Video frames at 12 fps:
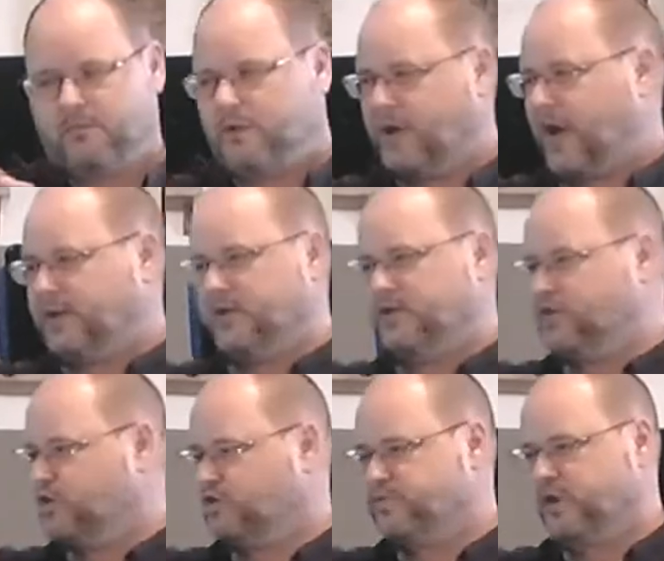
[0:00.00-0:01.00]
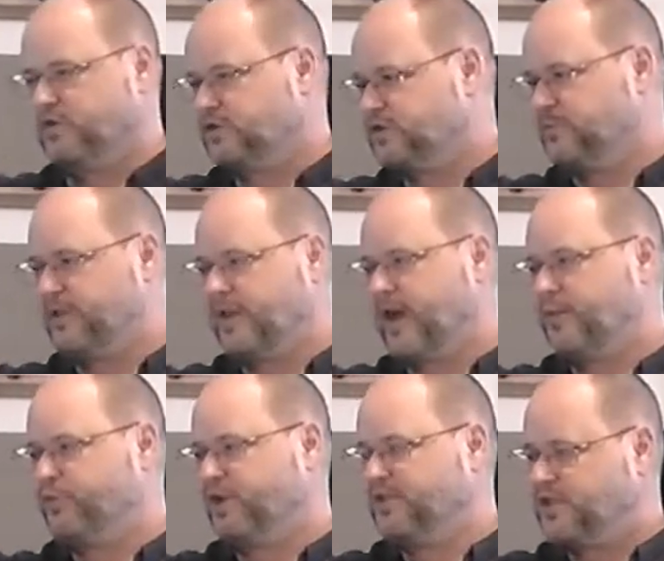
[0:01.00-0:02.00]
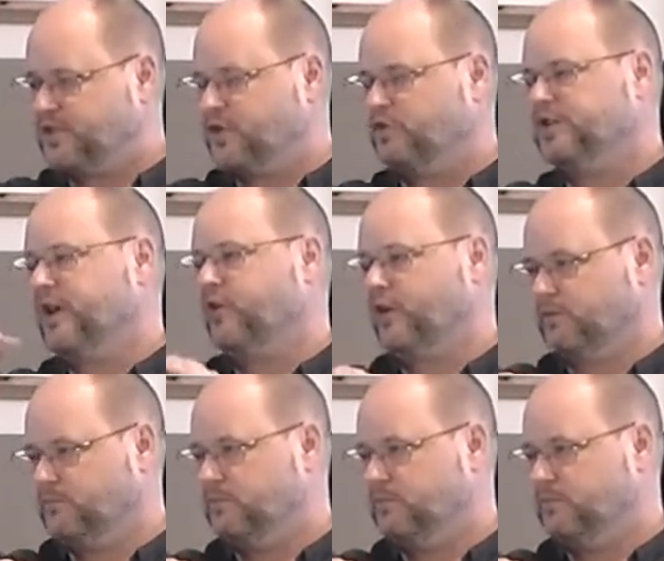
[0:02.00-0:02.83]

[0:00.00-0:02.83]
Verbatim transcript: God didn't choose Moses to be the high priest. He chose Aaron.